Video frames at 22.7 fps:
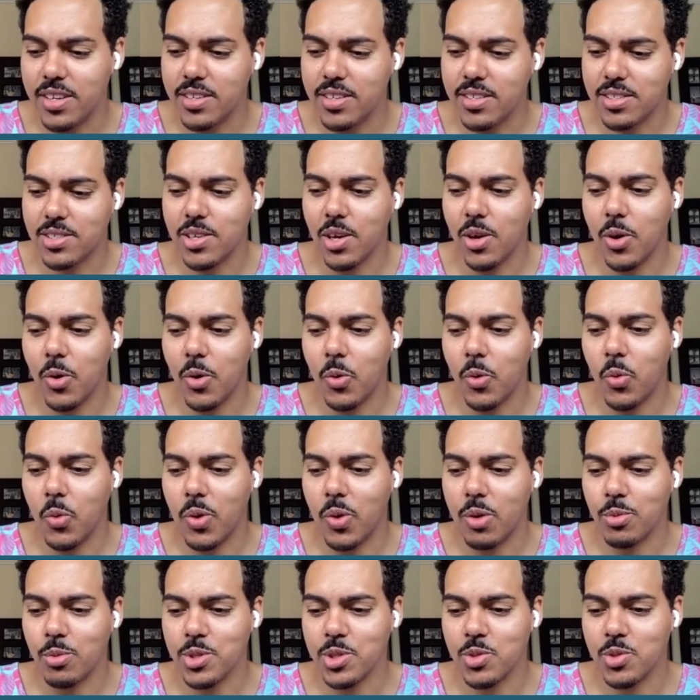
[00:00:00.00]
So it
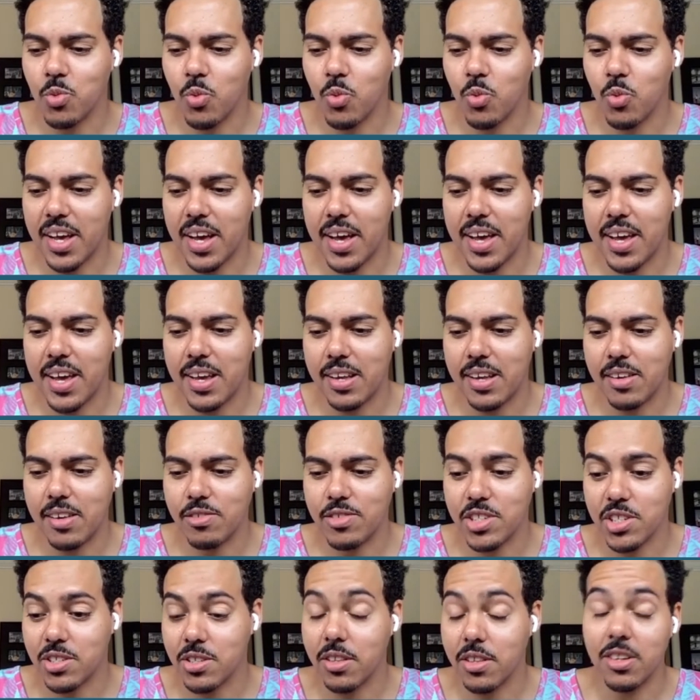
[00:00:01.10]
was when I
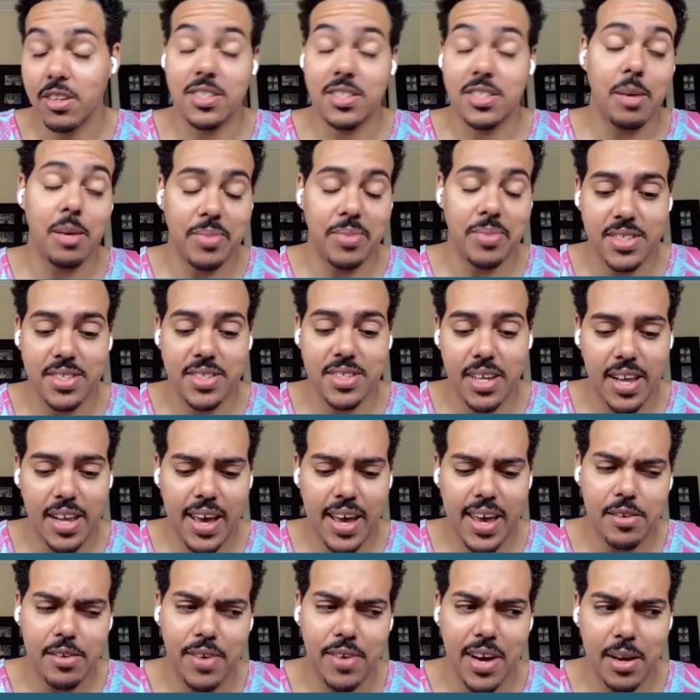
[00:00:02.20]
just looked up and said, hey,
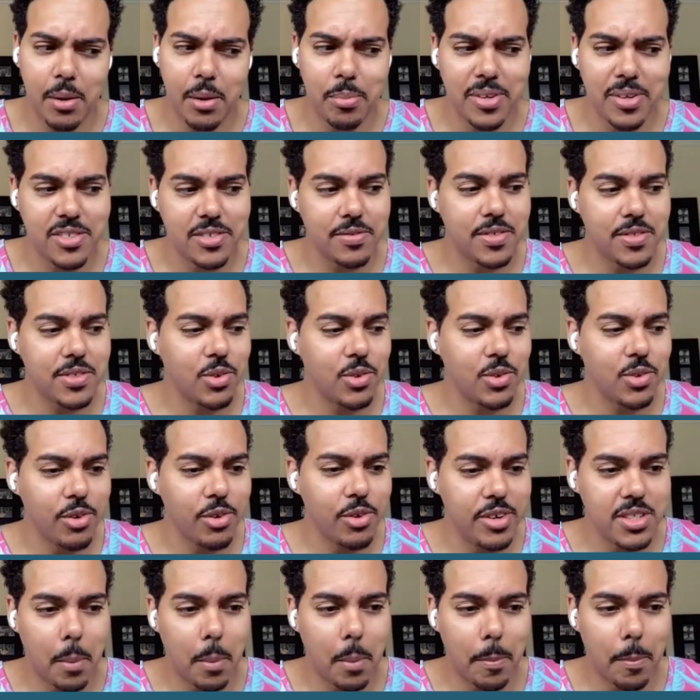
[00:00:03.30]
you've got a bunch of stories
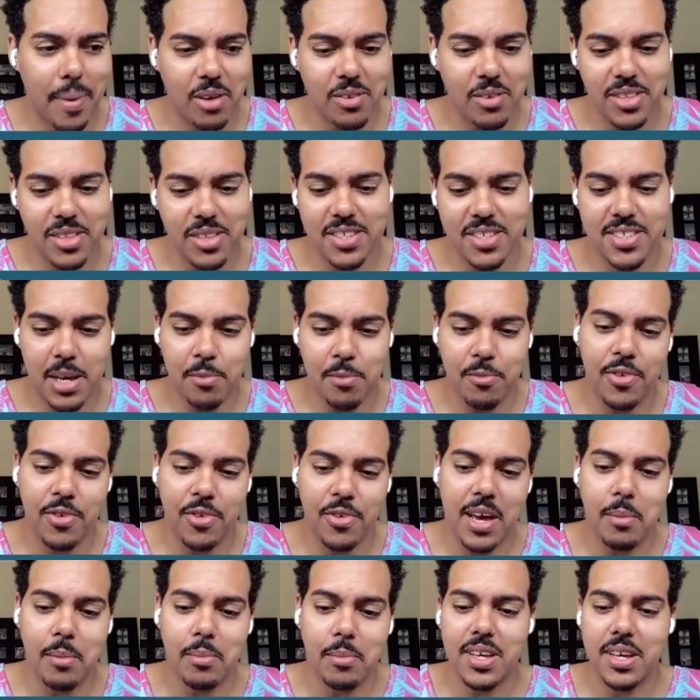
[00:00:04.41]
about the same
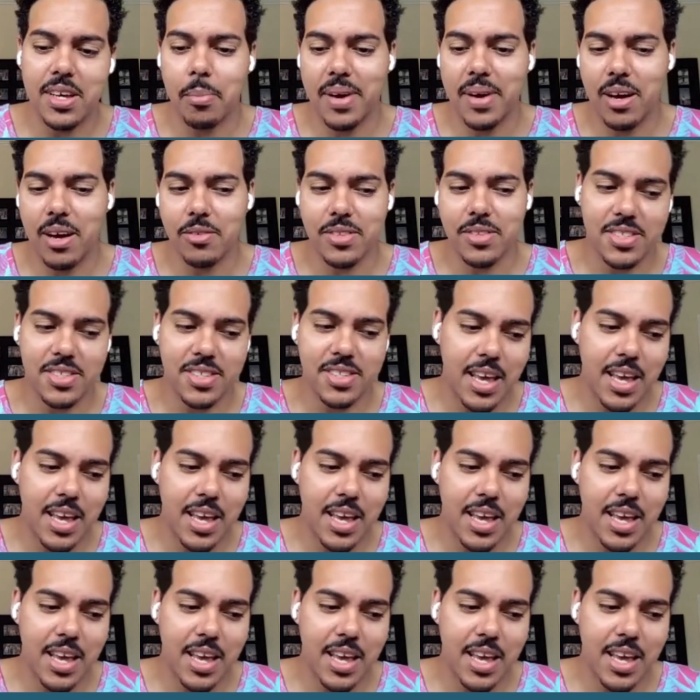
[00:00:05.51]
family, about the same